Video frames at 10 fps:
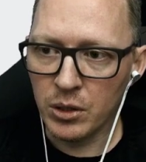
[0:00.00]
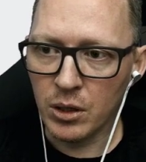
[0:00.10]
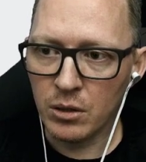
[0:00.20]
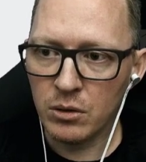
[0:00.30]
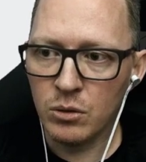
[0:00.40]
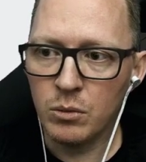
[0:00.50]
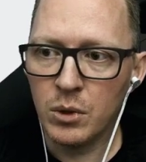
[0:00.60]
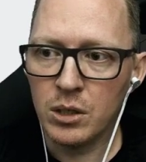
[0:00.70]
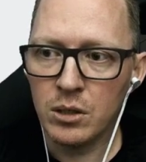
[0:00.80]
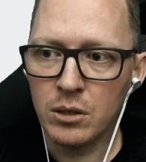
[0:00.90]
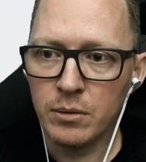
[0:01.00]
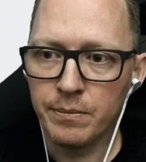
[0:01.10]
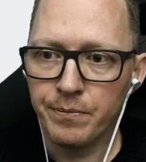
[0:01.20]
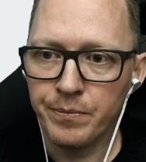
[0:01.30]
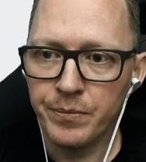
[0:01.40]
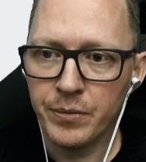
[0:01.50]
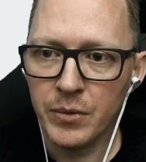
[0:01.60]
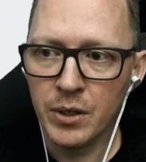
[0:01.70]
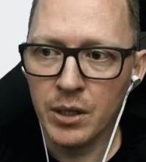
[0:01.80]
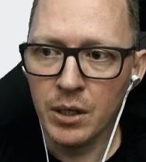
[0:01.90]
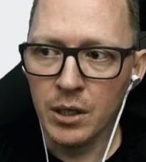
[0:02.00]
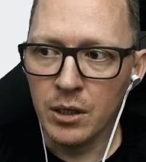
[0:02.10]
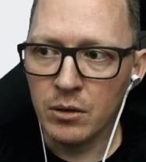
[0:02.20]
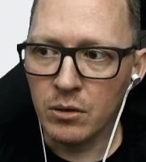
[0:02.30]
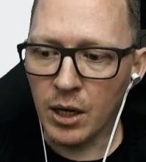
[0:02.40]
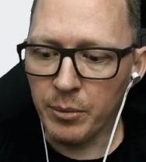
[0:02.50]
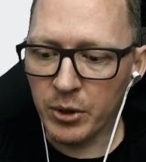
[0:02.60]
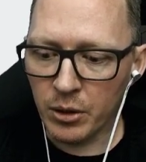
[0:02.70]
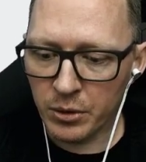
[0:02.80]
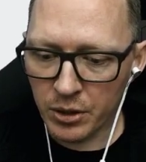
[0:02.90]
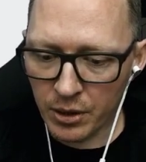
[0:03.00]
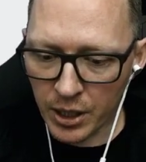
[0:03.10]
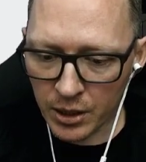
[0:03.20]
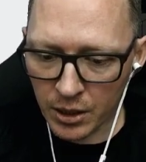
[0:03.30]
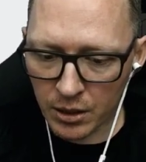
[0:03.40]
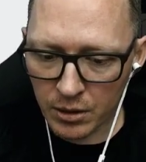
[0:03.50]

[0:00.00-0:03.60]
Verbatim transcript: not too much. So let me know what you think.